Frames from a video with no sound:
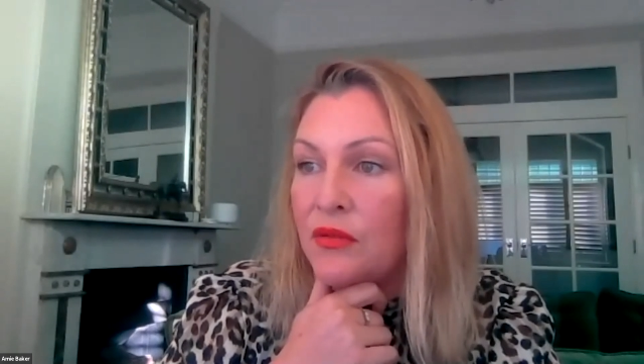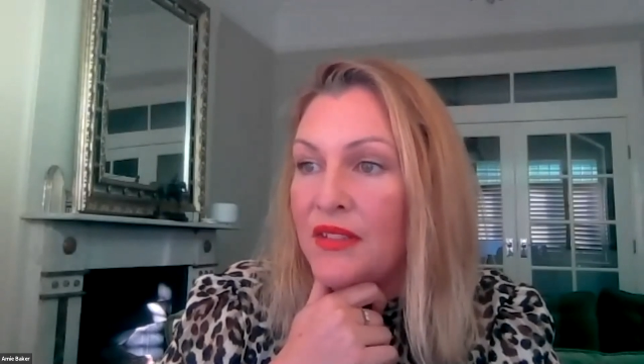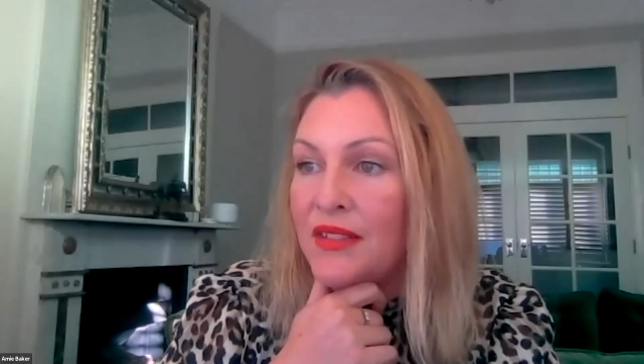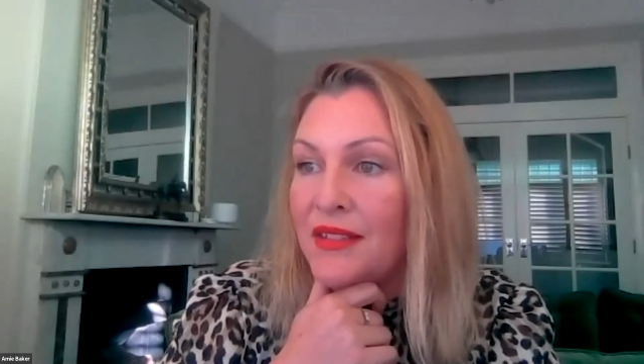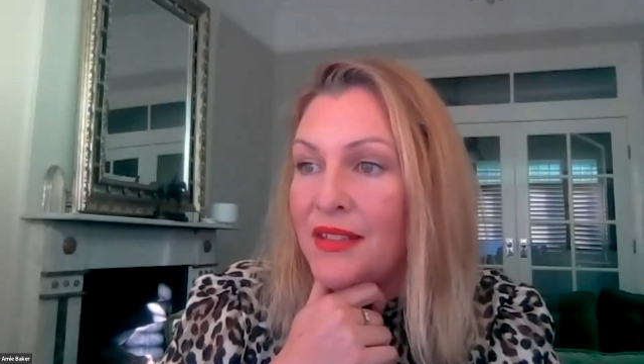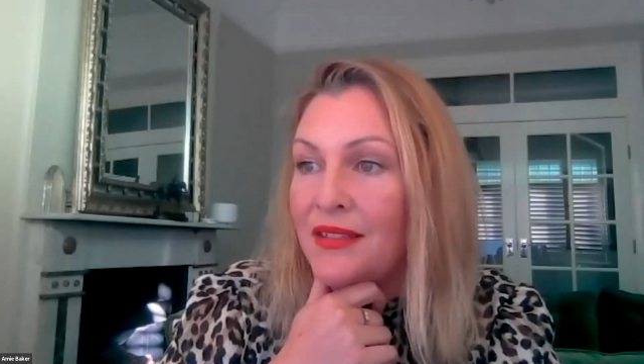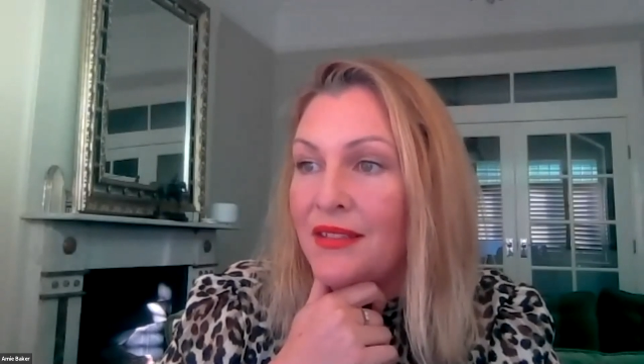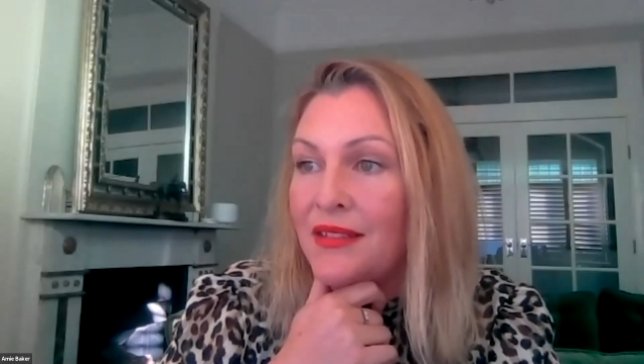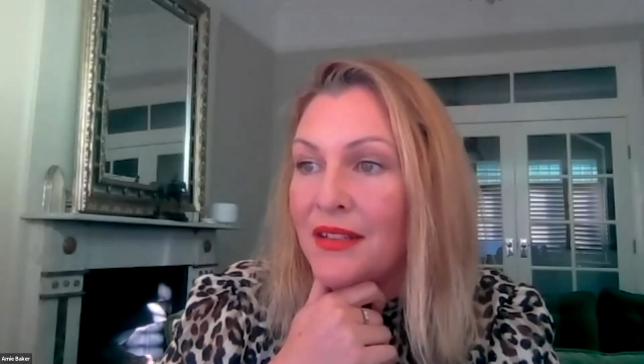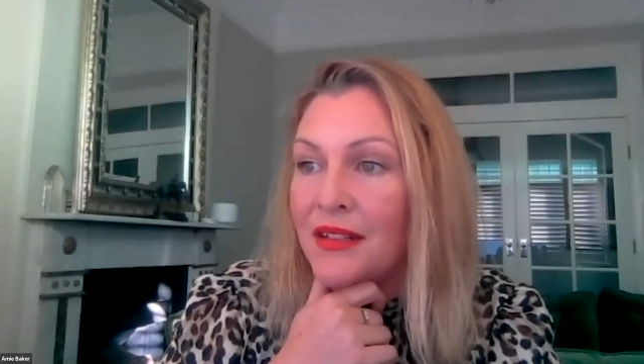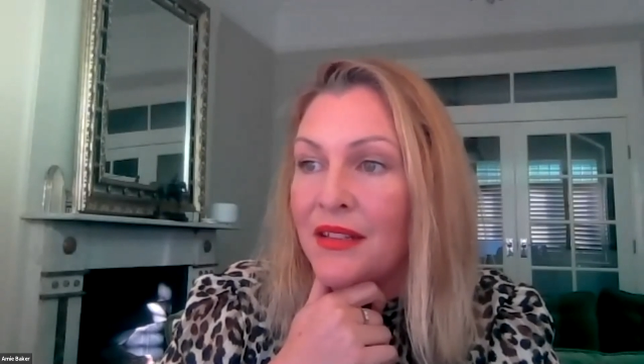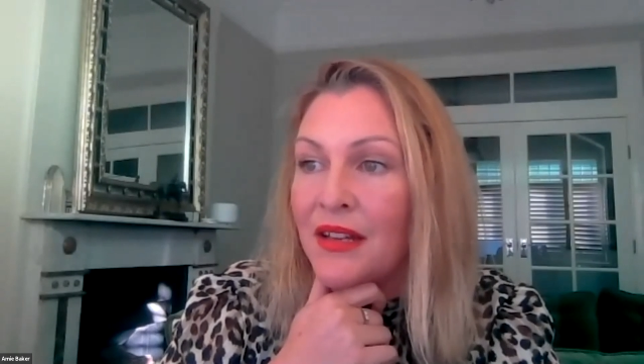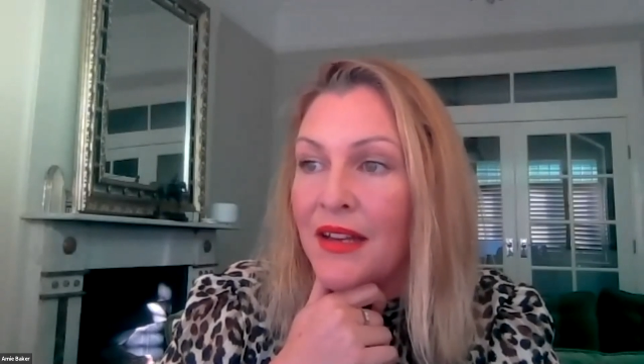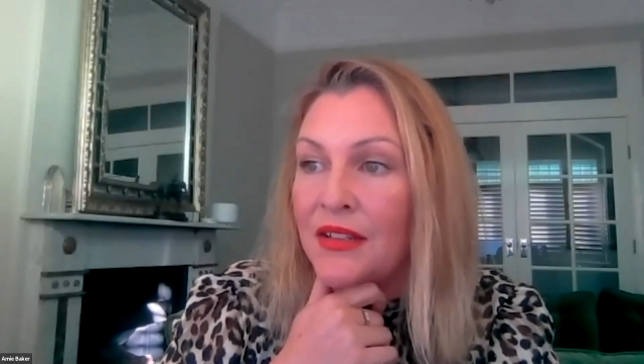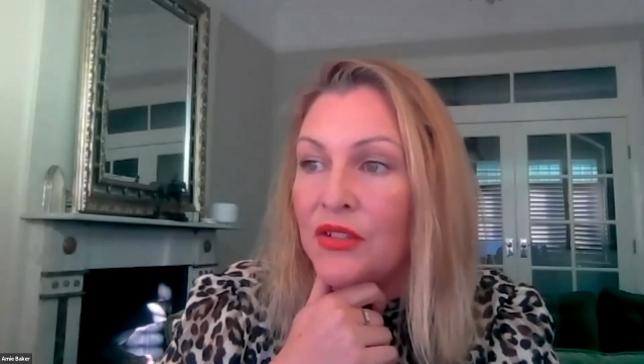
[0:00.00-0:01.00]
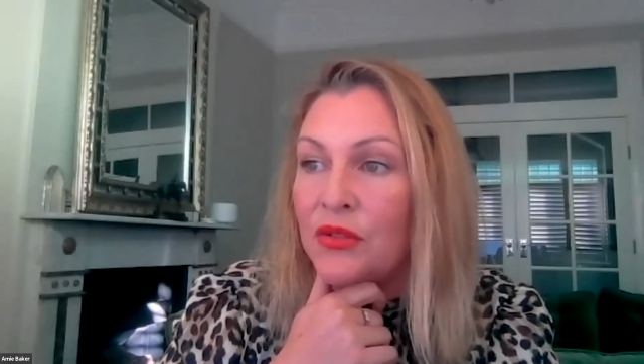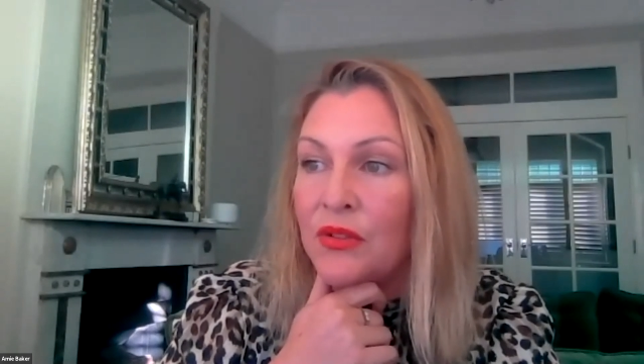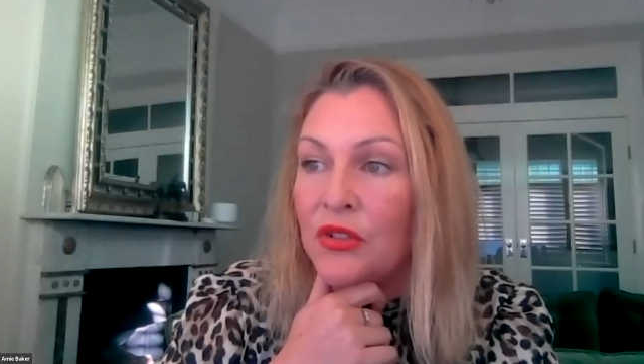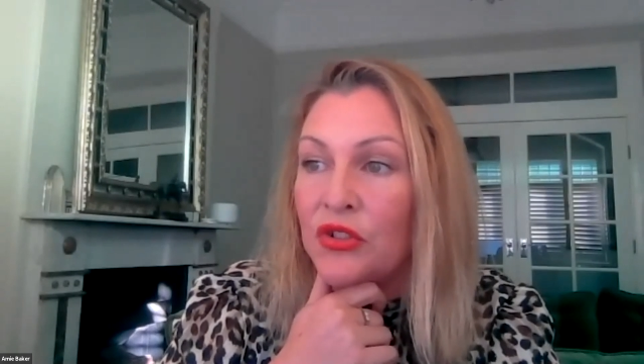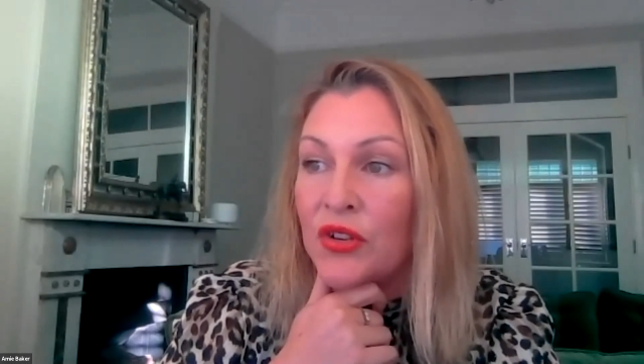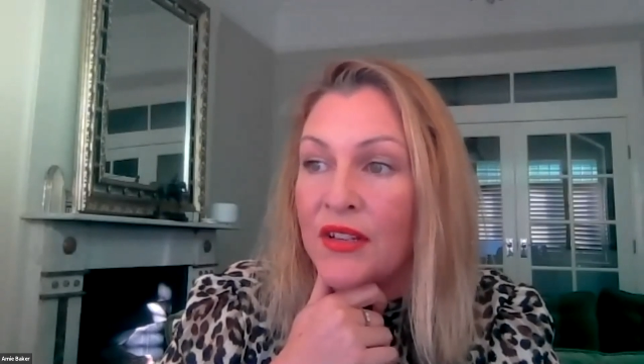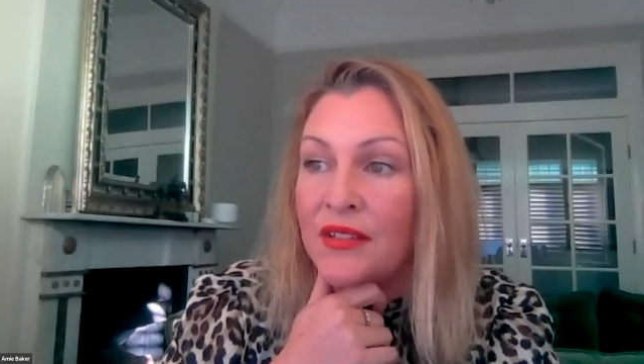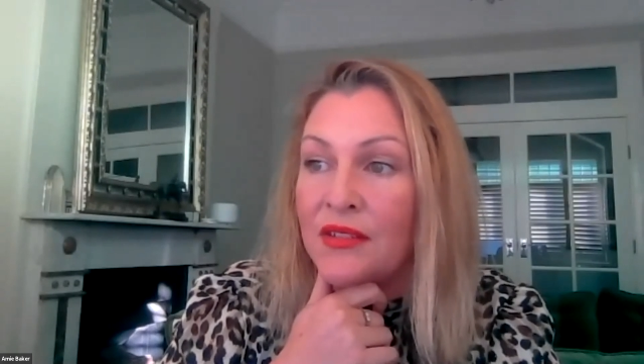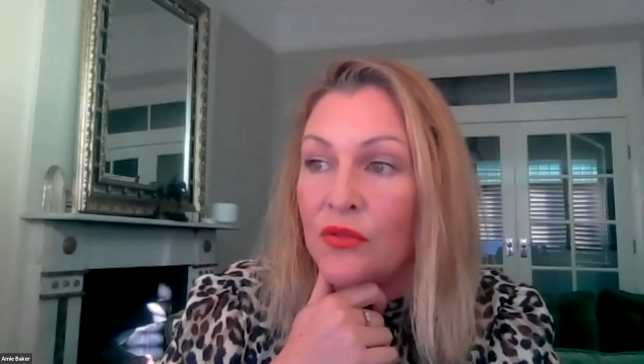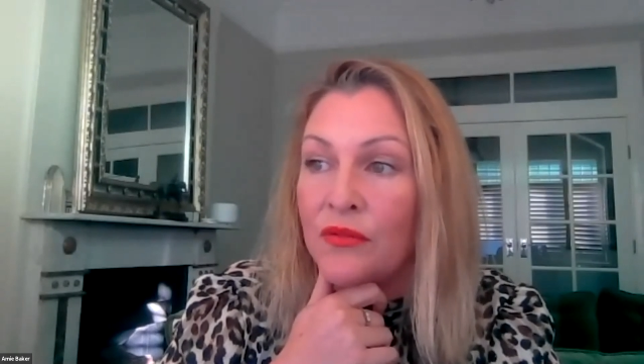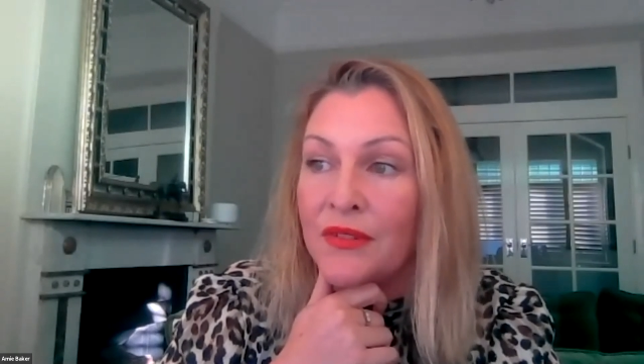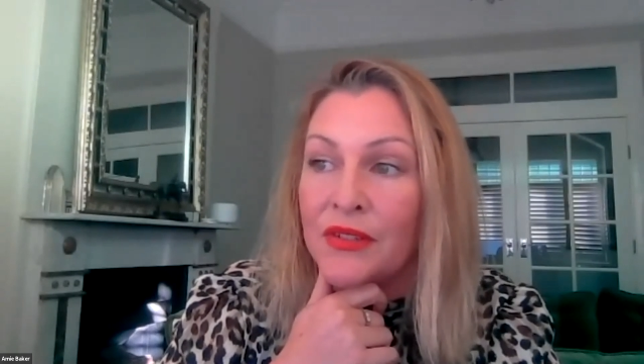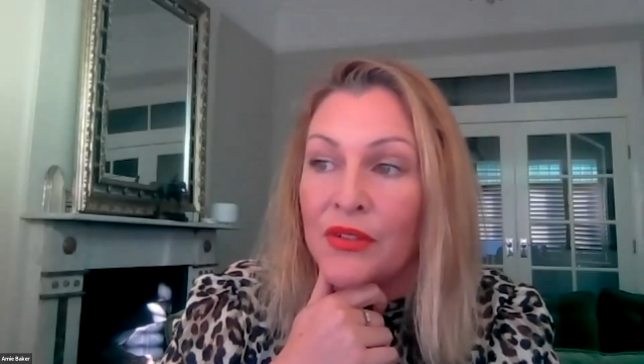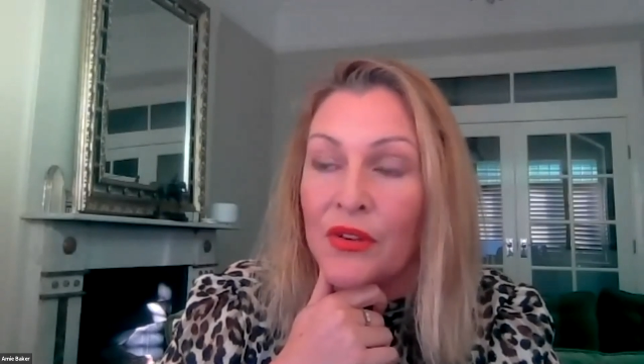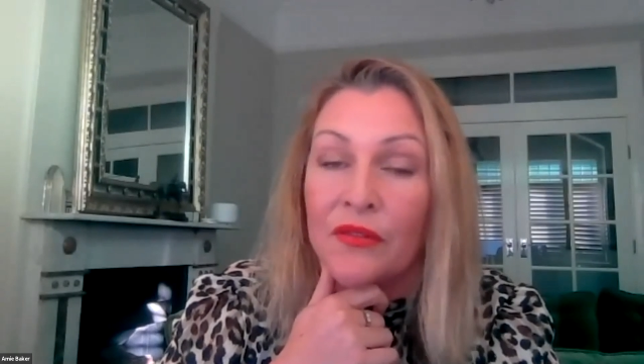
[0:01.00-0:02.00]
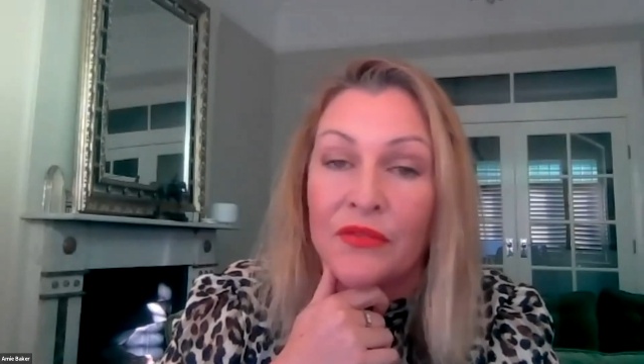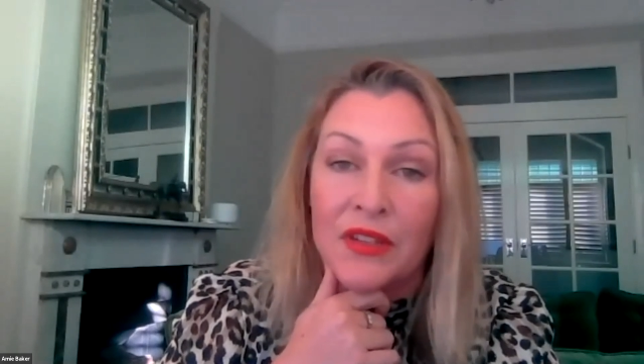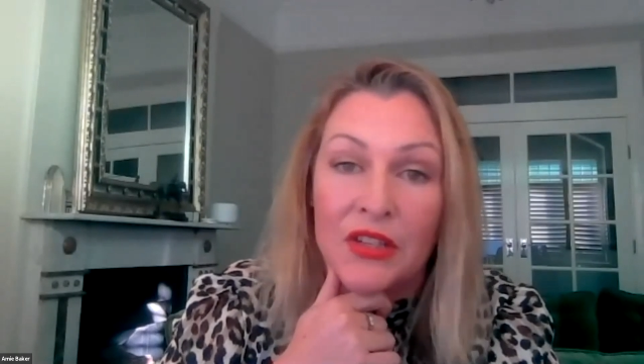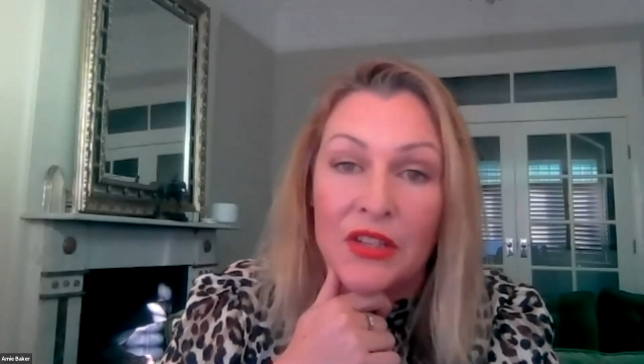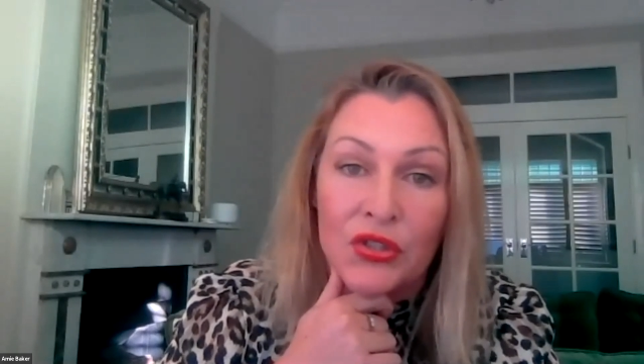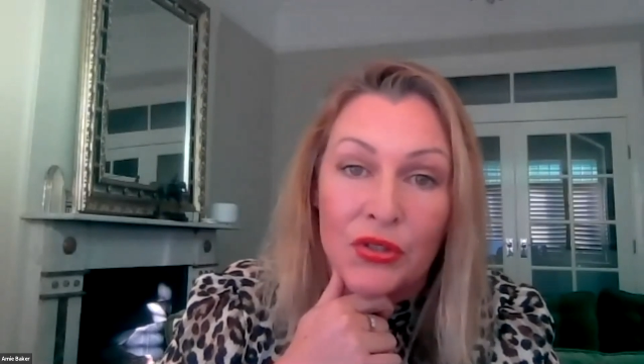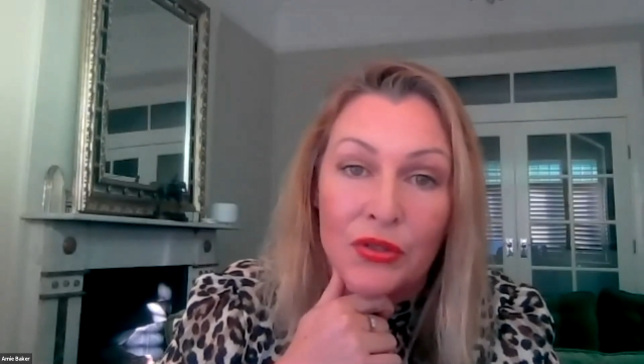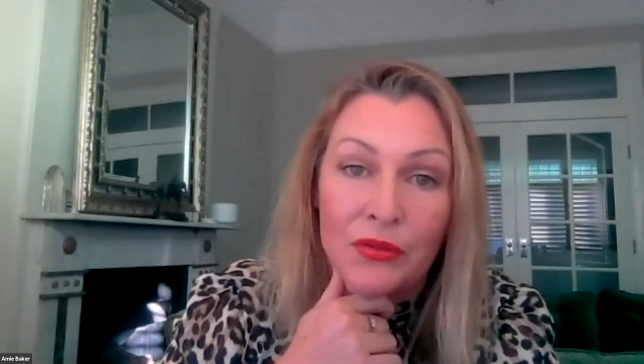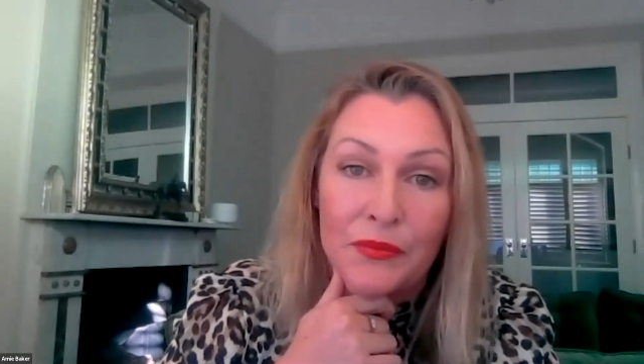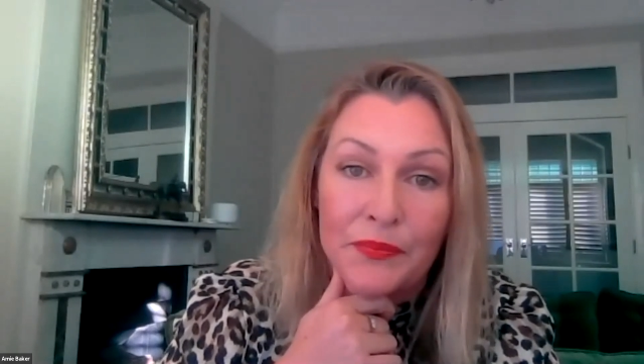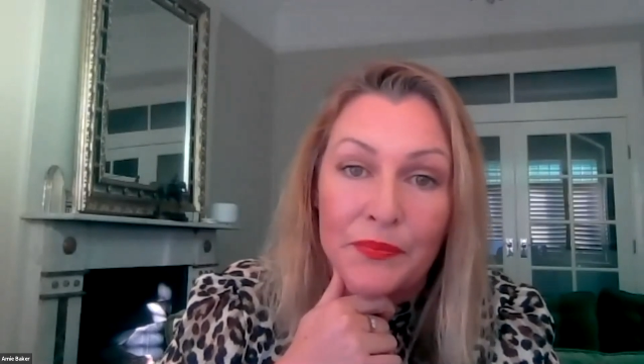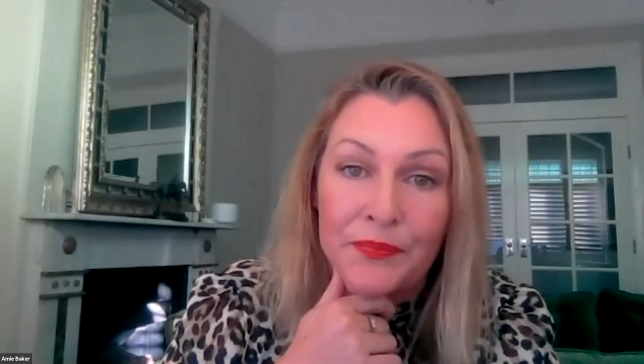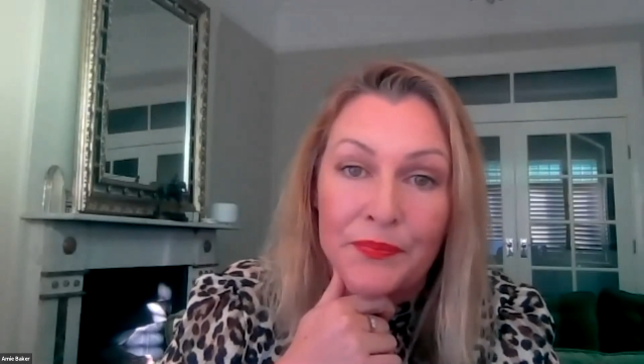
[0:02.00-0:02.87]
to assist the client to address or resolve the issue?